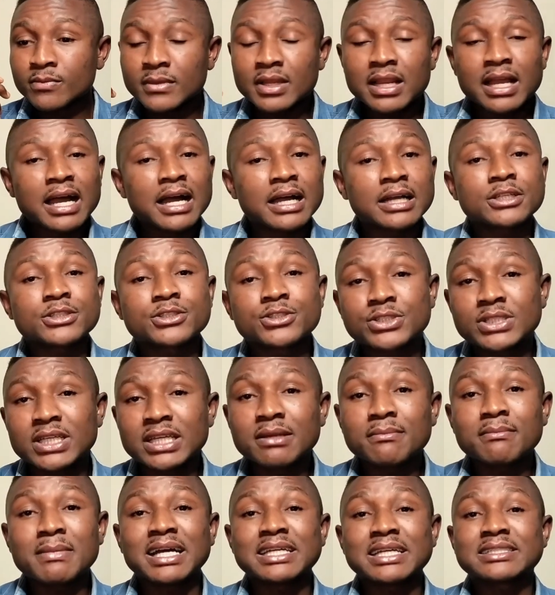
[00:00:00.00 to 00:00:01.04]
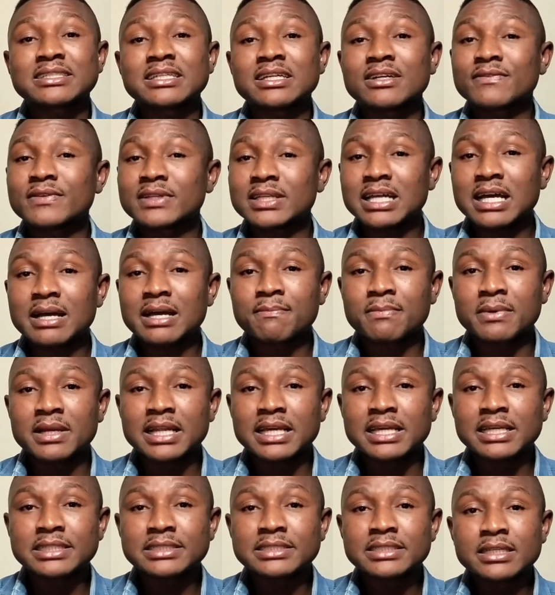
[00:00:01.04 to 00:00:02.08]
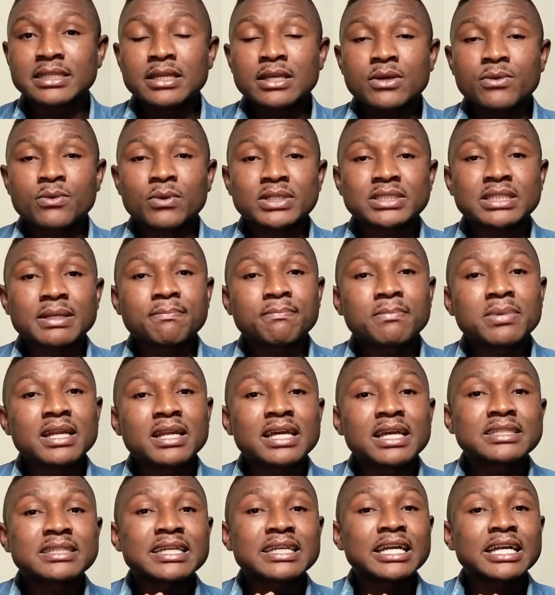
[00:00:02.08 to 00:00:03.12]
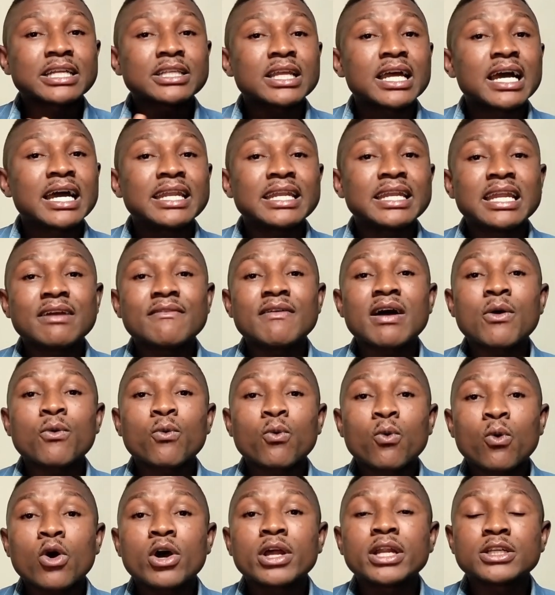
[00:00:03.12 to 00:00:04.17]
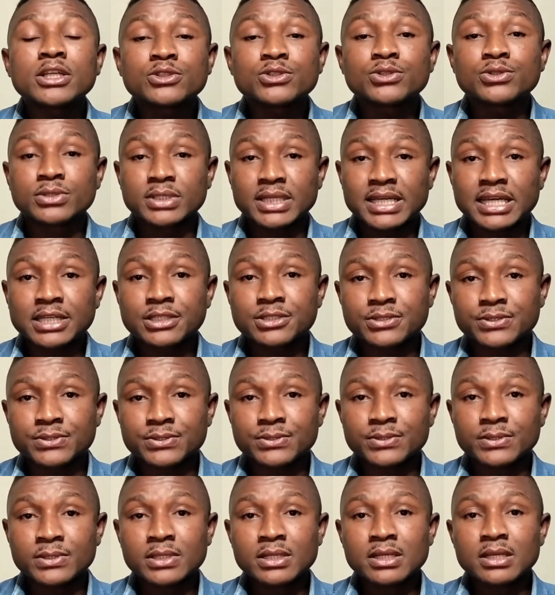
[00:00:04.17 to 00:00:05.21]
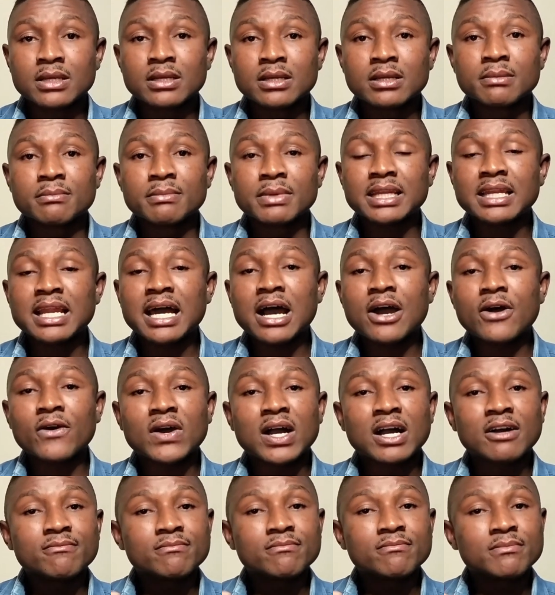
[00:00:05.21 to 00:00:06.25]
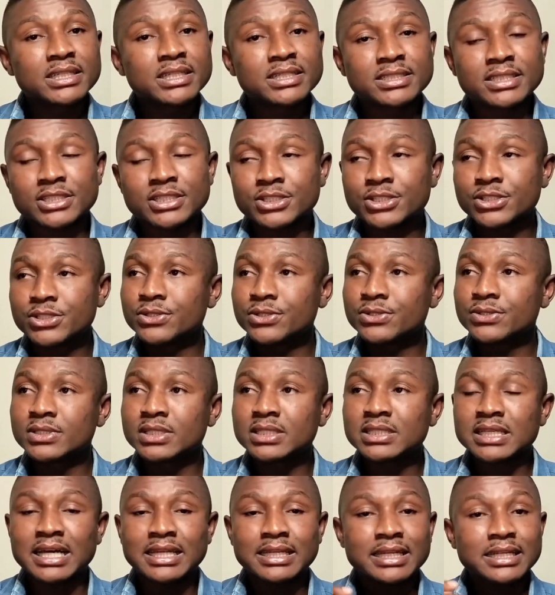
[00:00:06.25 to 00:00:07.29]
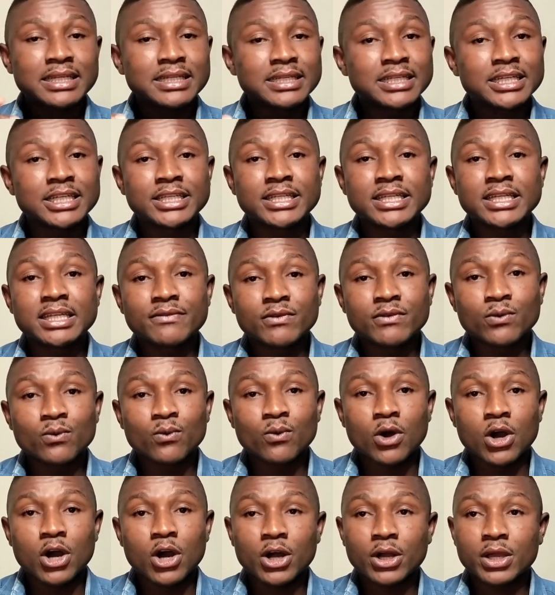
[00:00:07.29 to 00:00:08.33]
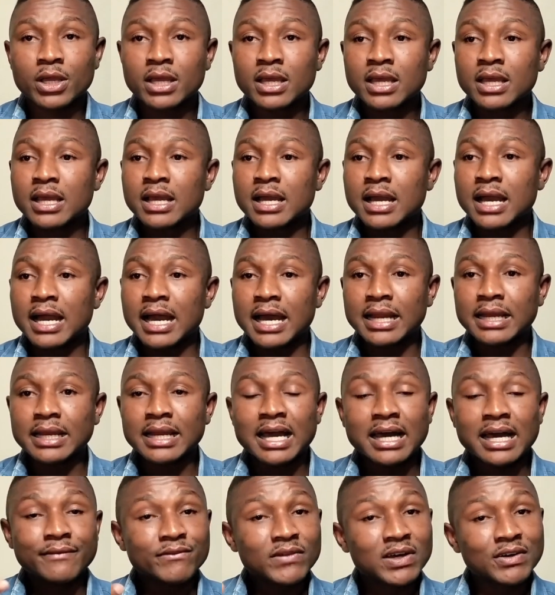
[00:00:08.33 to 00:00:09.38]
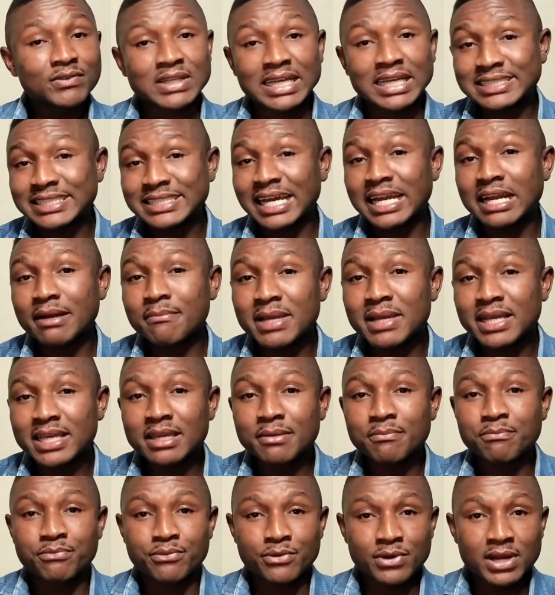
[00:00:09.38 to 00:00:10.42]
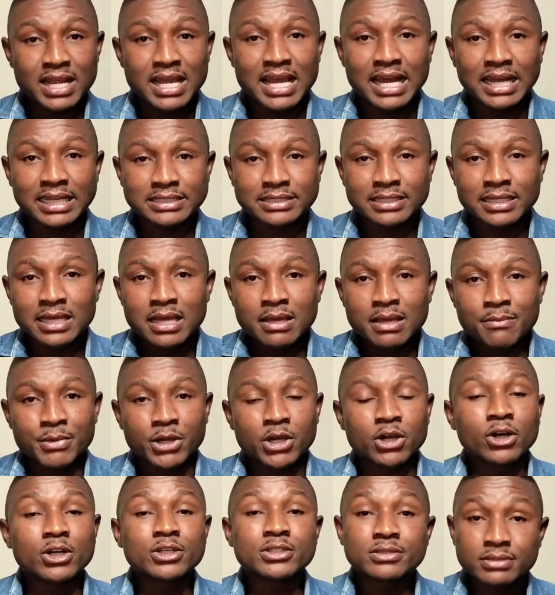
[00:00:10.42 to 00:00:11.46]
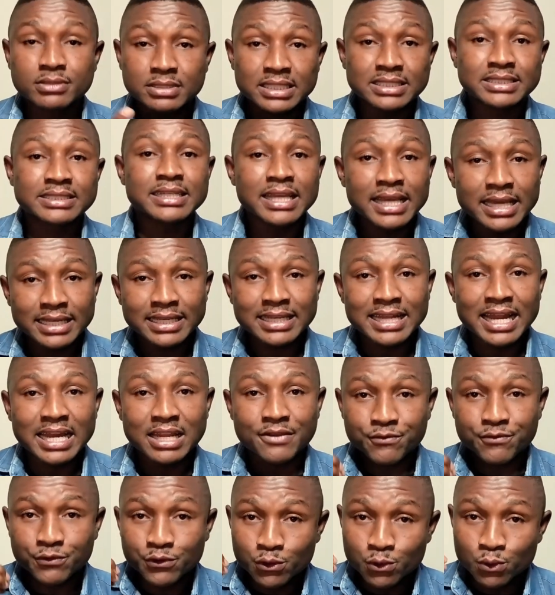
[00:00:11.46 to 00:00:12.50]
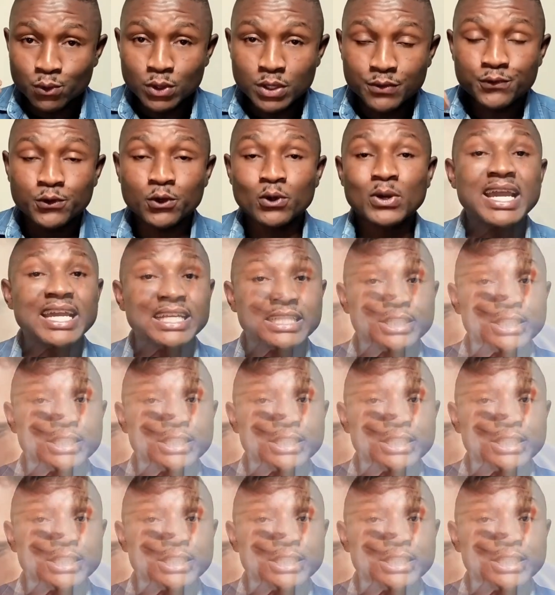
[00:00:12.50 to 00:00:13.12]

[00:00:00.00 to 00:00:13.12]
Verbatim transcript: seeing myself in that place was a place I, I never wanted to get to. But now I've made these excuses and then it didn't even work. And I've, i started making prayers because they said that if you, if you hate it